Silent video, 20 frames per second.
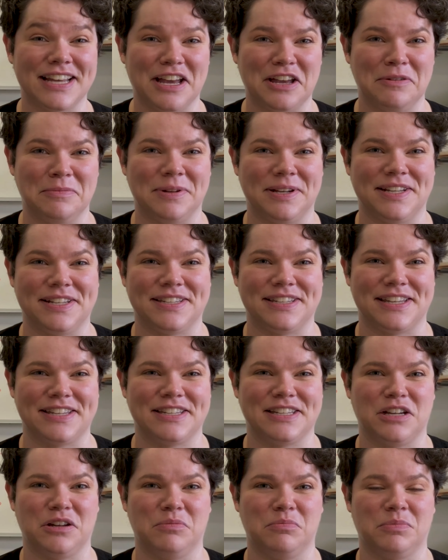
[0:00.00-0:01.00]
I'm an
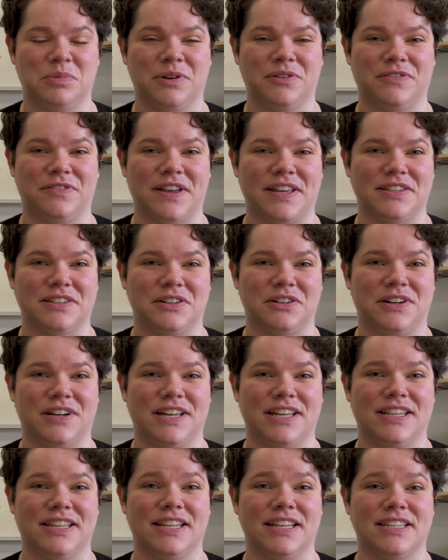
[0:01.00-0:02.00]
assistant professor
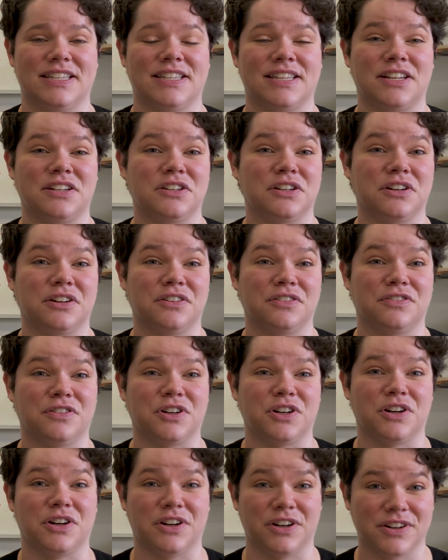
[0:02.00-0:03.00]
in the Center
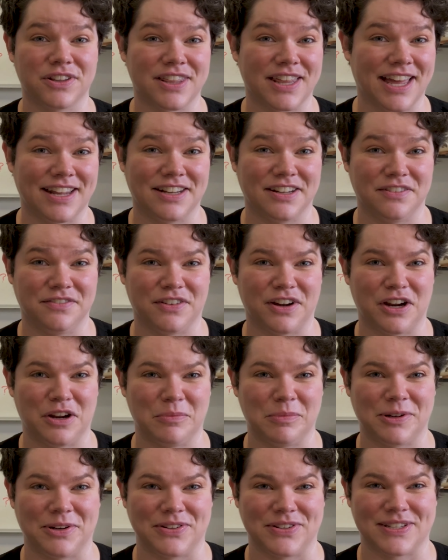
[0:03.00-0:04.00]
for Earth and
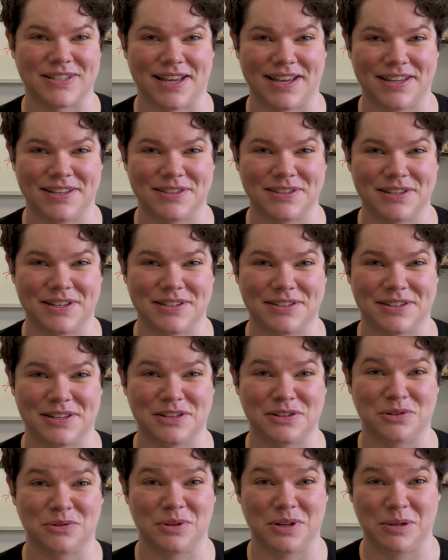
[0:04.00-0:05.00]
Environmental Sciences
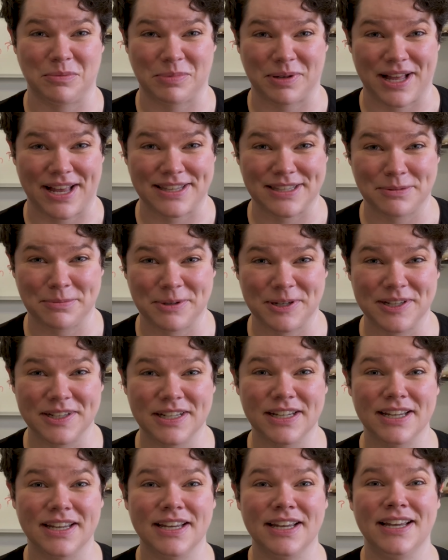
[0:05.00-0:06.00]
at SUNY
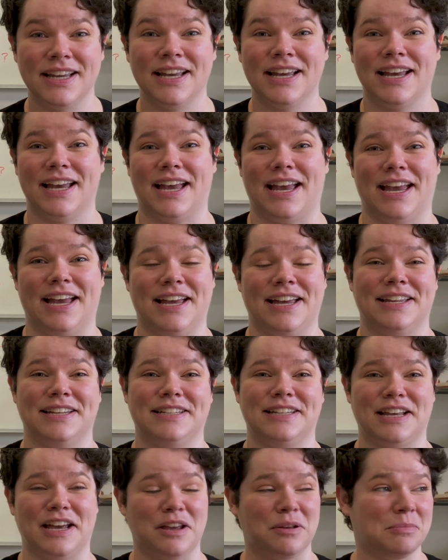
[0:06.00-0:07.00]
Plattsburgh.
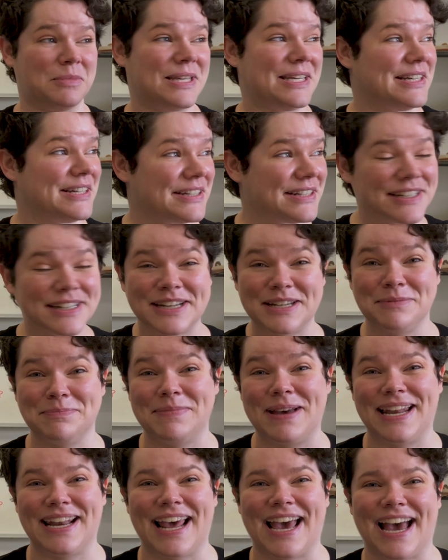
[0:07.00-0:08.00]
And I'm here
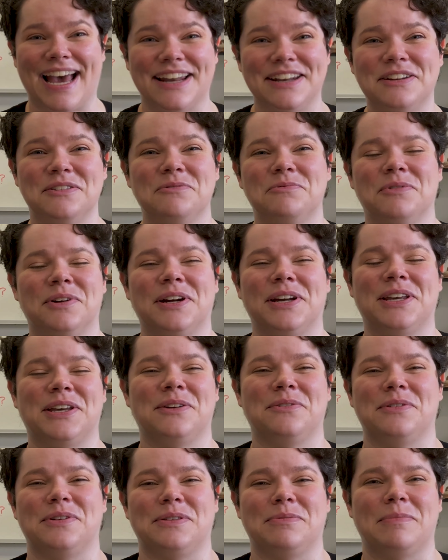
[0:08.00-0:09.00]
in Manhattan
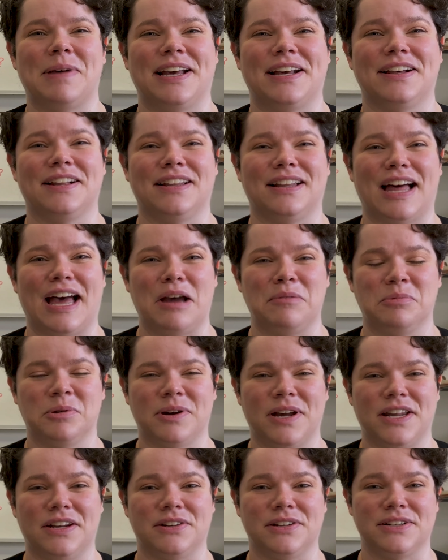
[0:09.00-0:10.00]
working with my
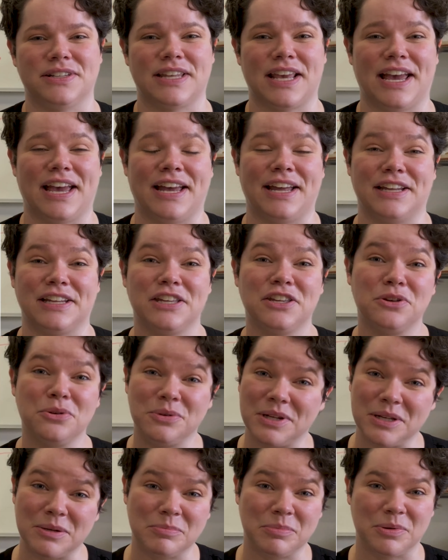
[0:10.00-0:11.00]
collaborators at
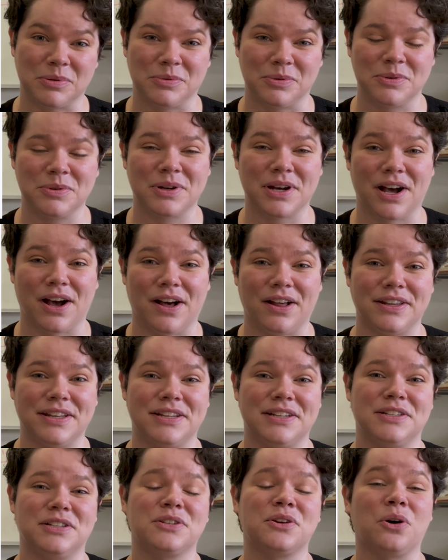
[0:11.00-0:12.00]
CUNY Baruch
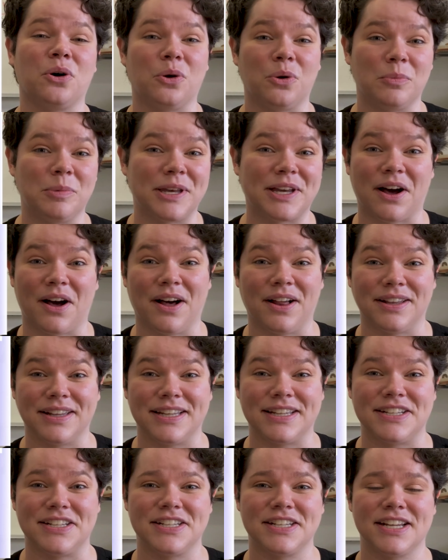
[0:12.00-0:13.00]
College, Colby
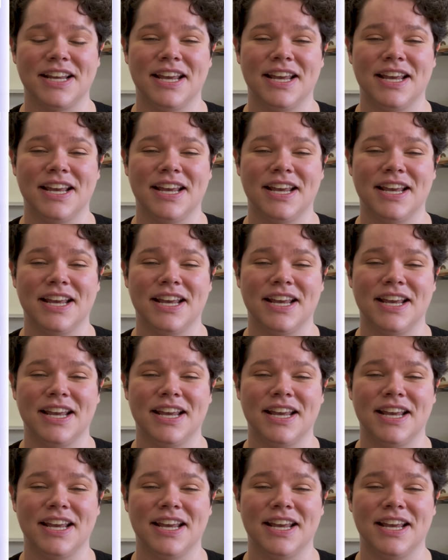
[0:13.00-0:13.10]
College,